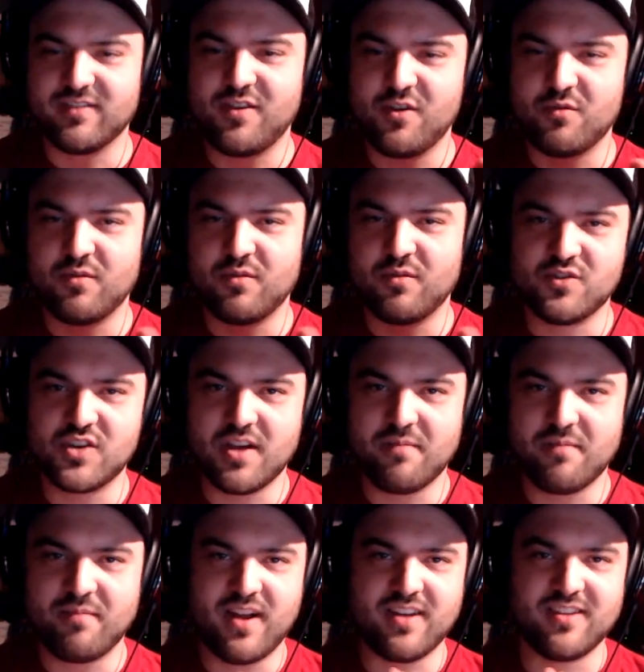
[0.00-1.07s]
too when you
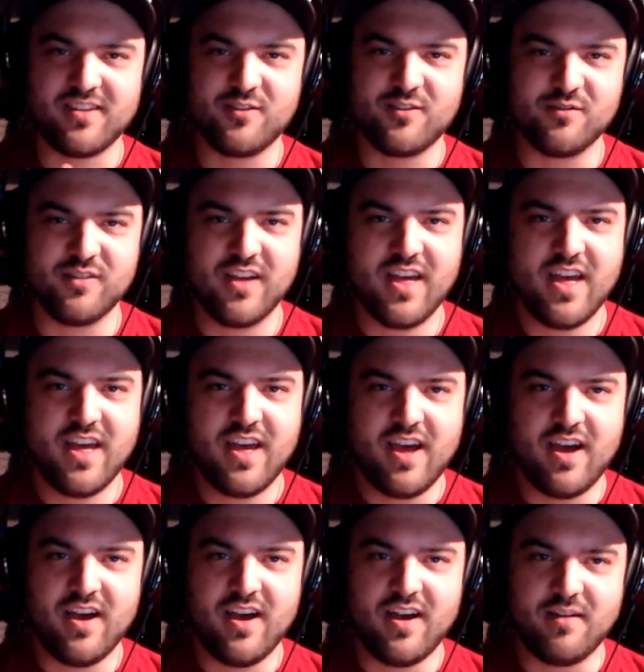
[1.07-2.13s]
jump on you.
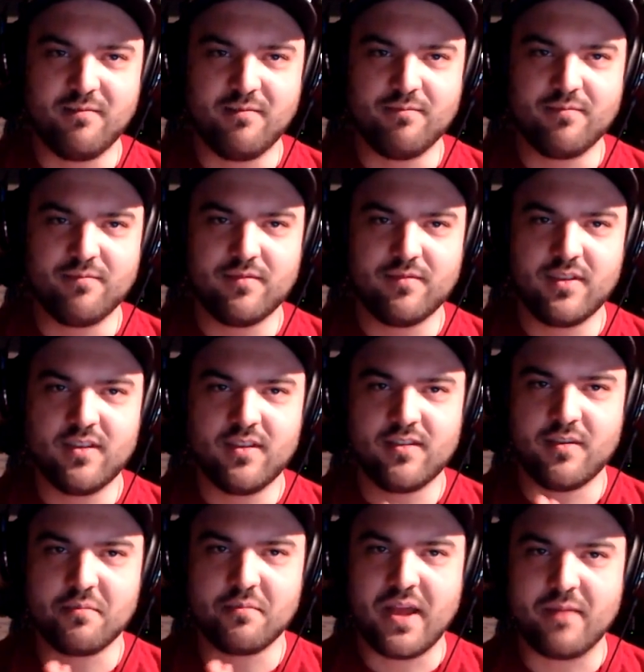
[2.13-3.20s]

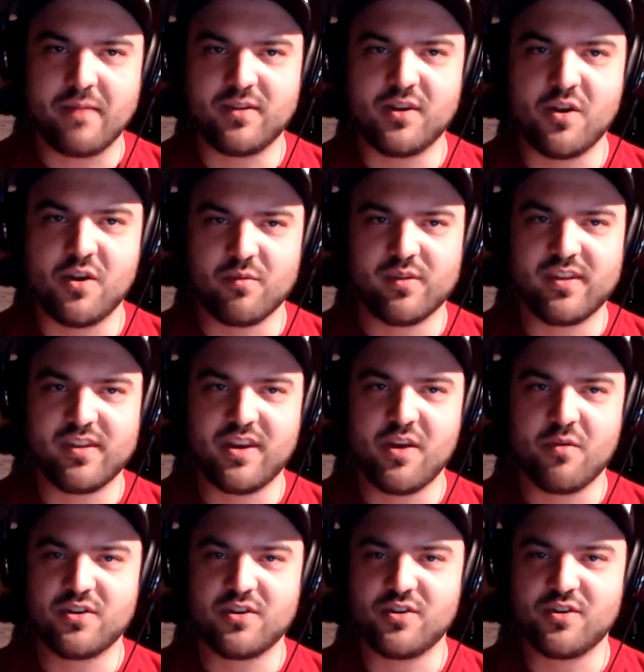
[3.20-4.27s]
Sometimes you don't really know
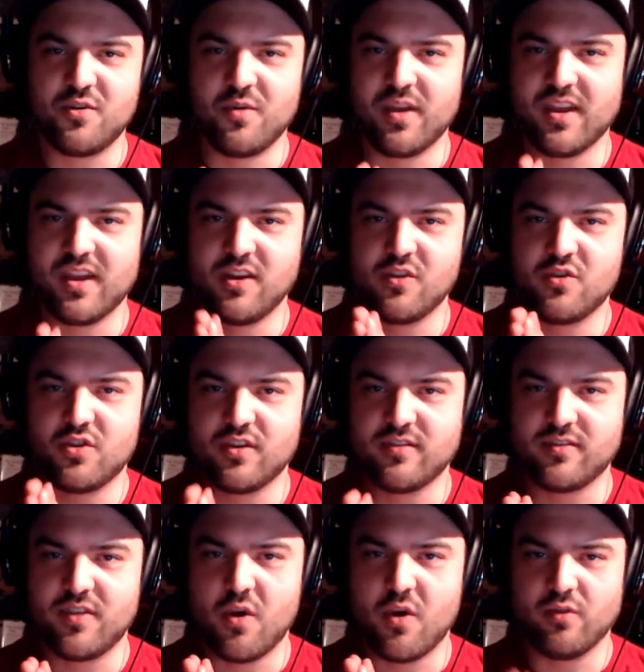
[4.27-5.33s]
what you're doing, and
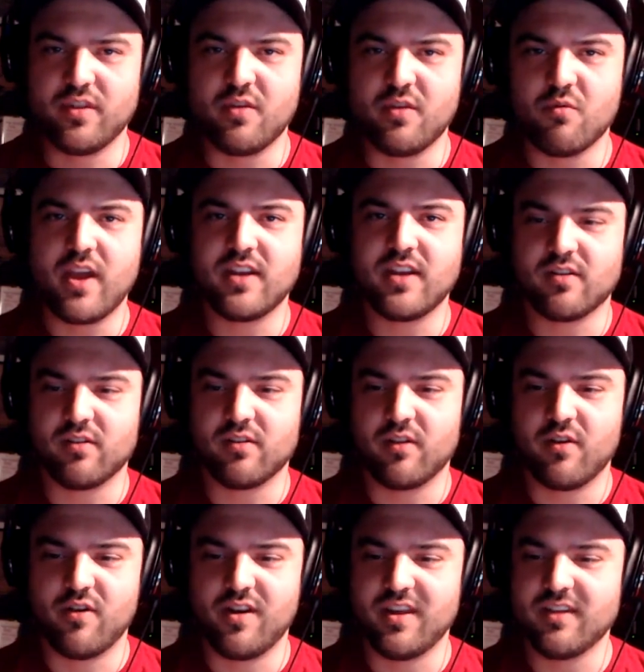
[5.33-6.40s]
the only way to
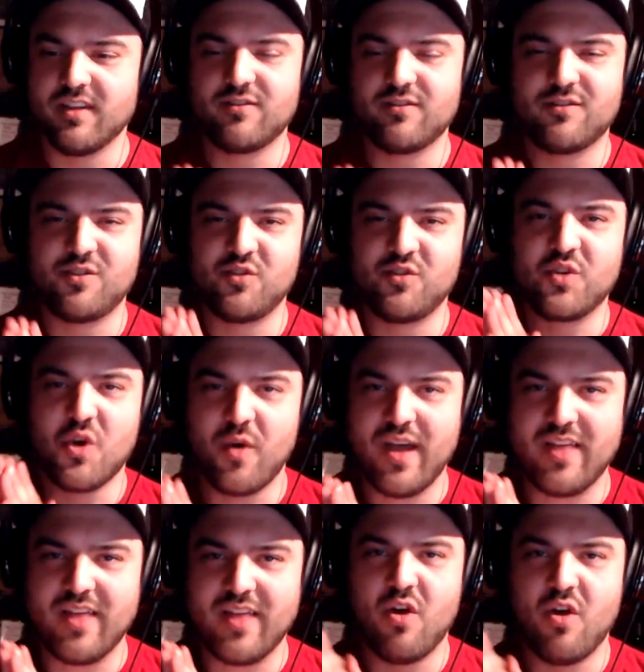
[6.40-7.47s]
learn is to go
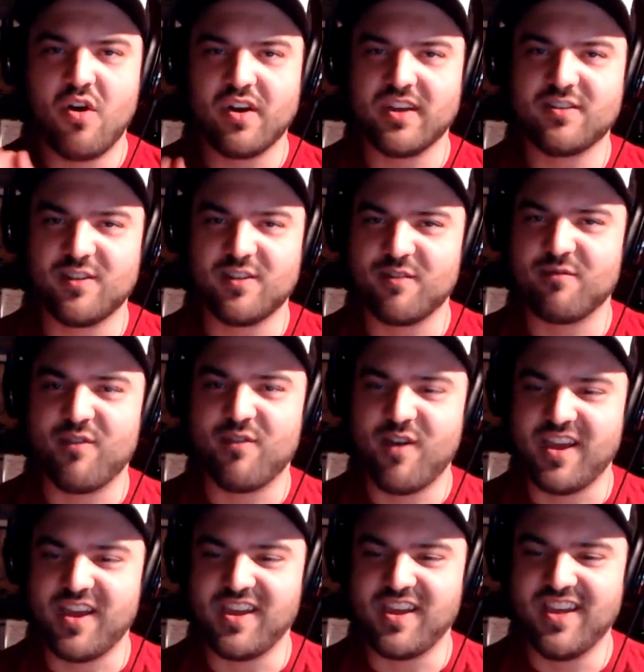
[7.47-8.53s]
headlong into the
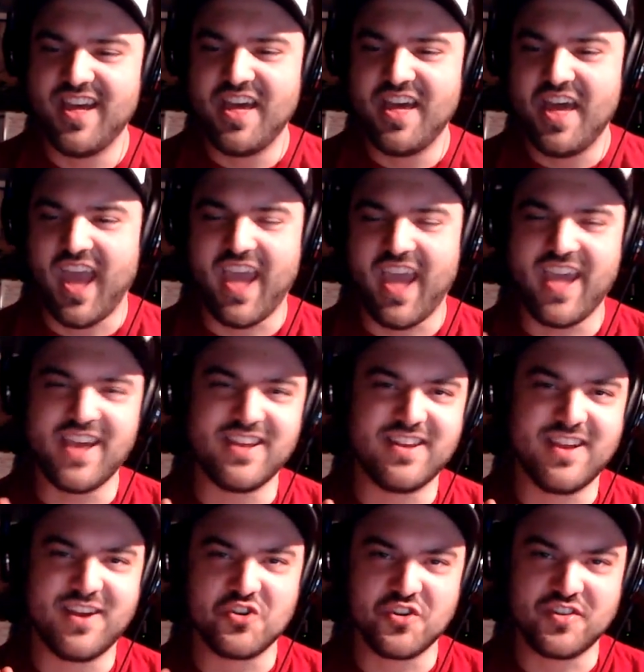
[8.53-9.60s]
fray and
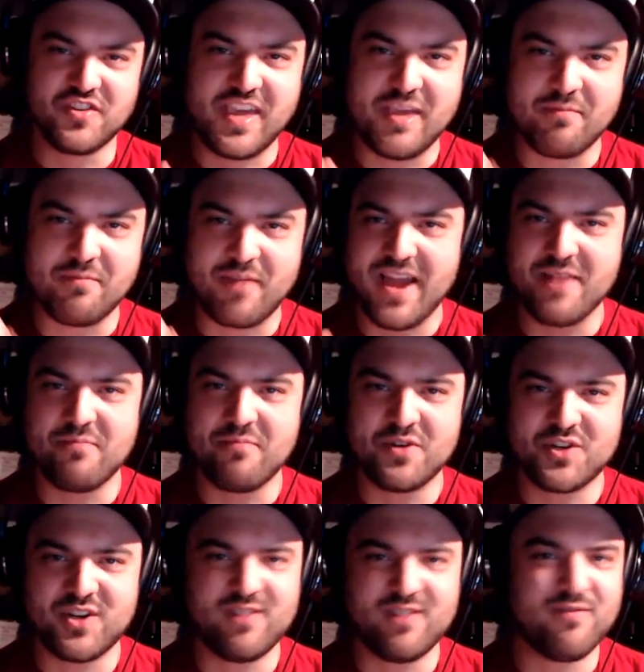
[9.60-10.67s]
just keep kind of
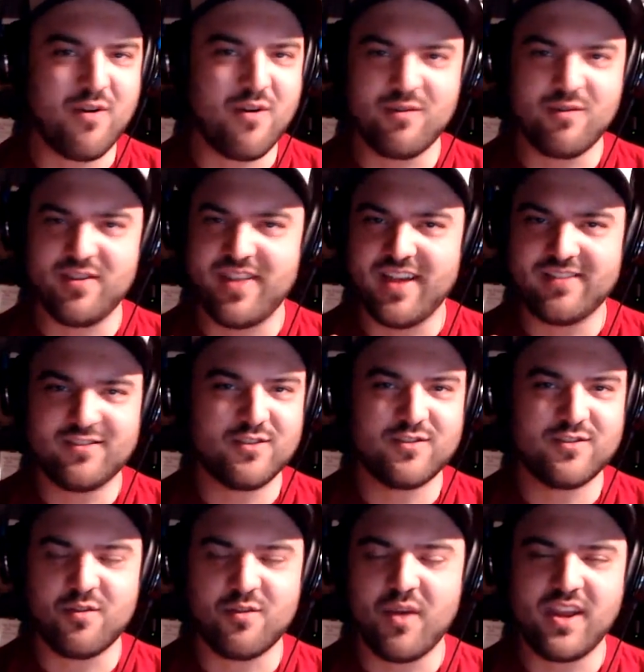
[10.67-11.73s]
pushing forward. That's
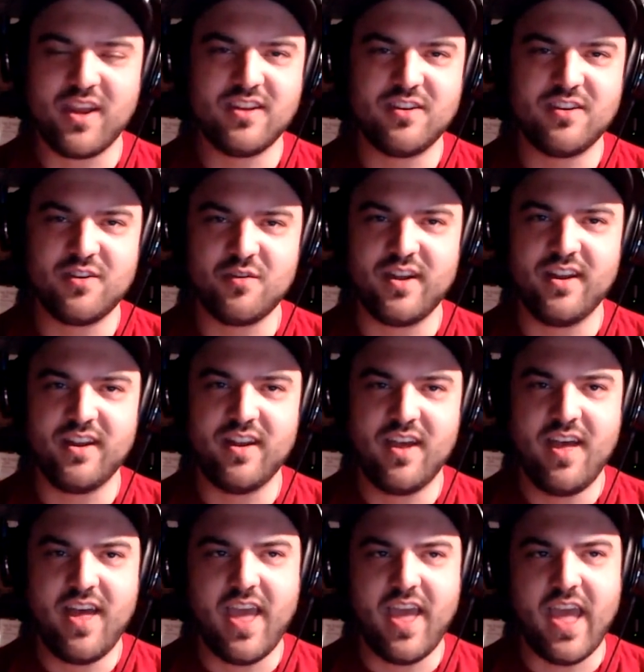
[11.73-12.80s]
just the way to do it.
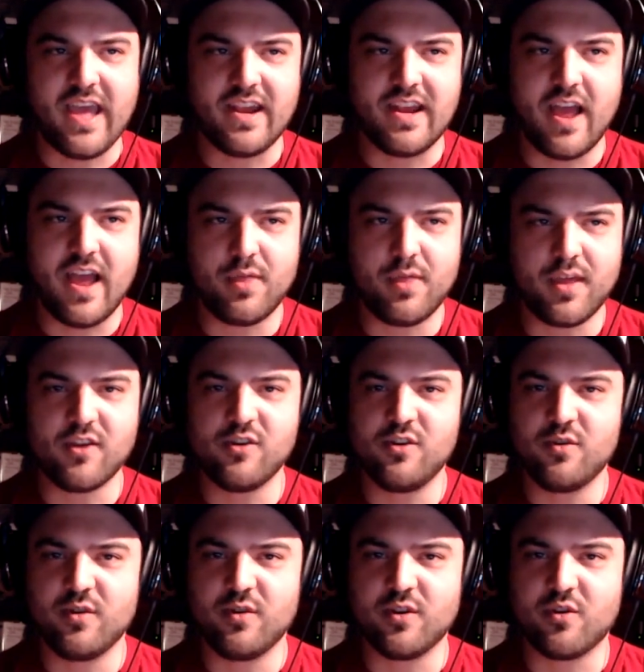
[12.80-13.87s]
And I think you're
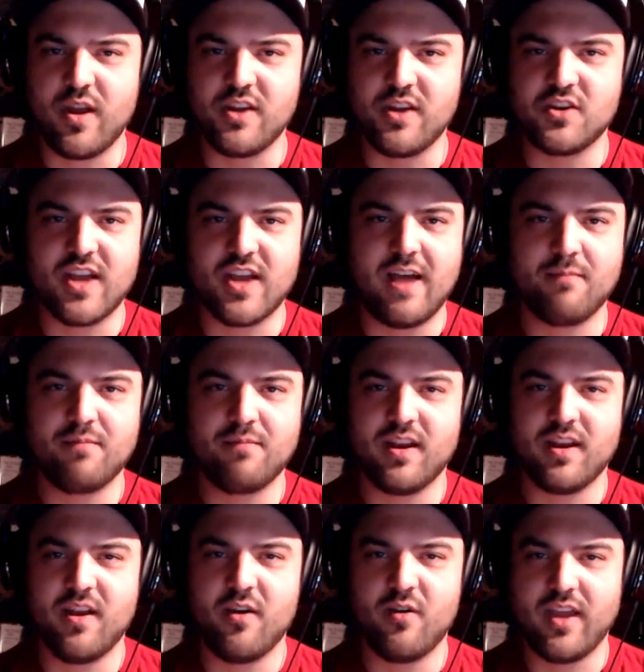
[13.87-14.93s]
doing a great job,
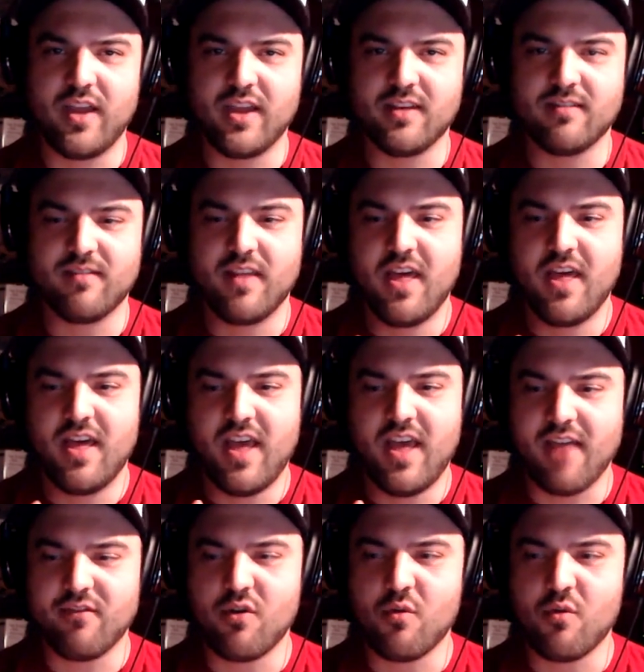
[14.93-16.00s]
and
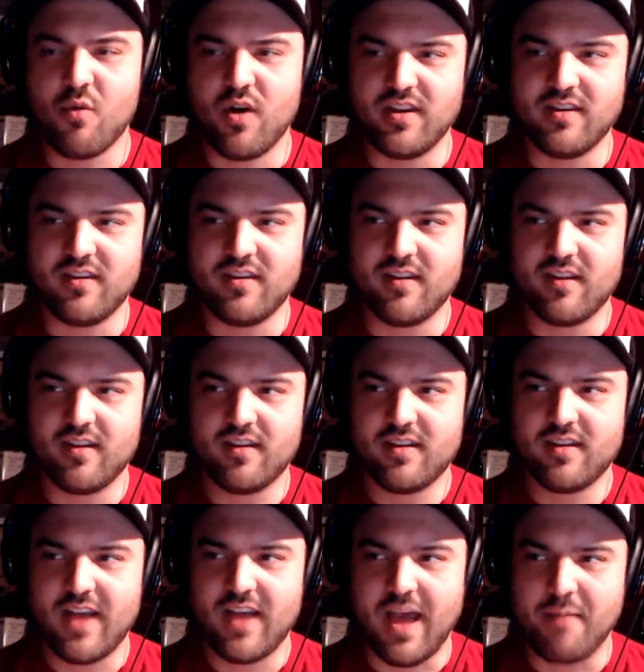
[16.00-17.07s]
everyone,
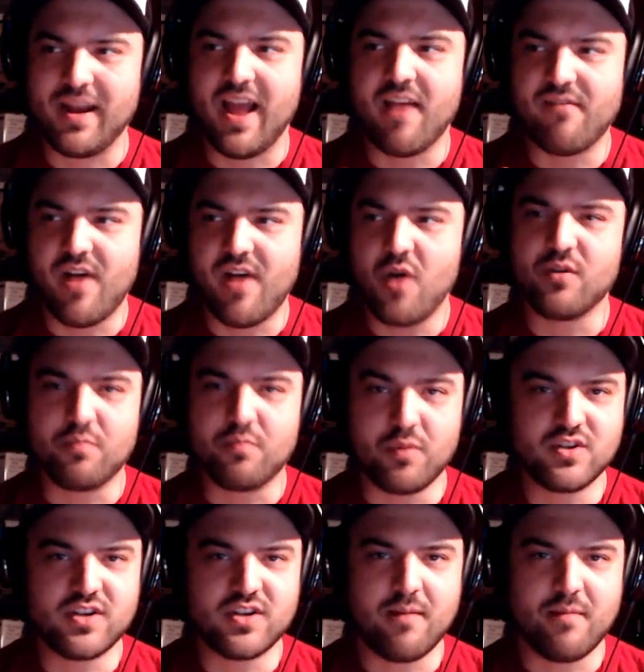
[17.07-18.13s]
I mean, I've always
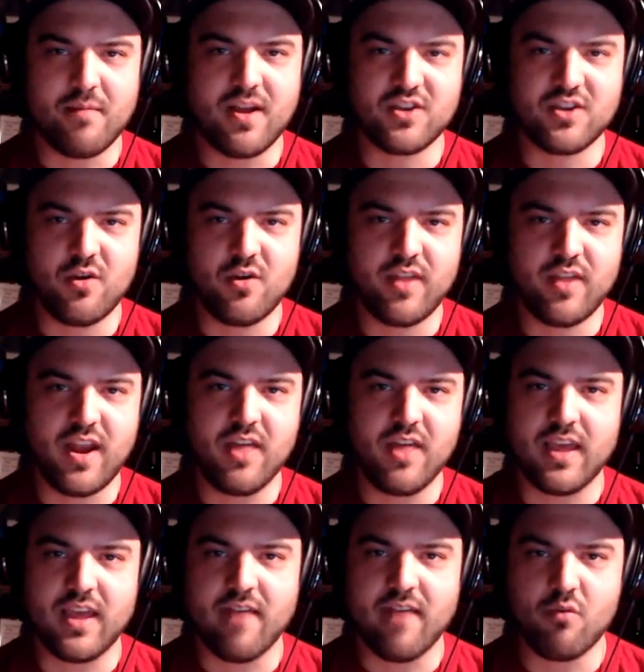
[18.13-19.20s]
pushed on my show that I
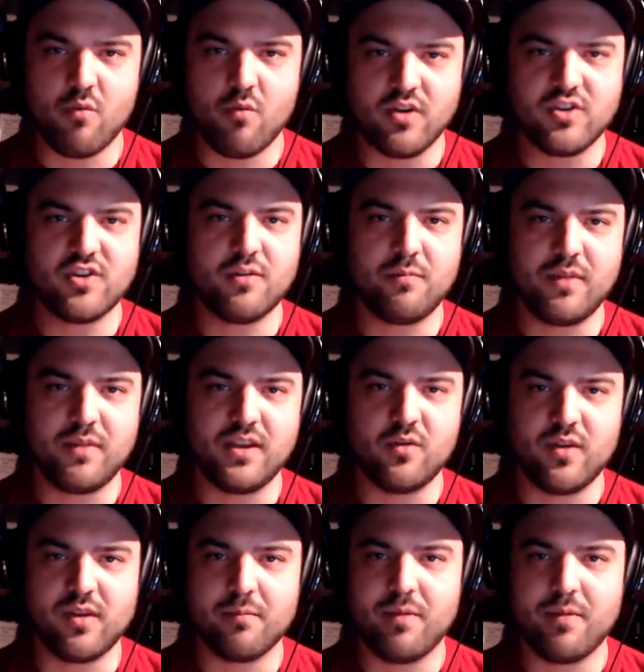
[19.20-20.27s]
think everyone should be
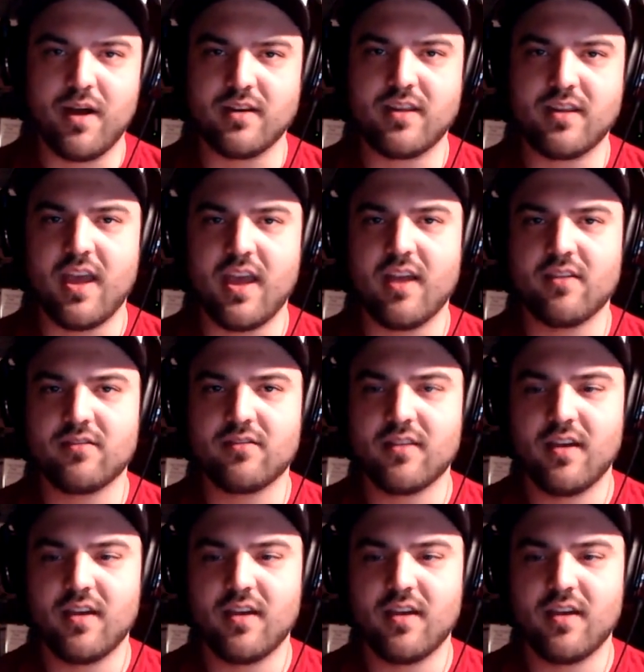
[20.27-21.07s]
doing a podcast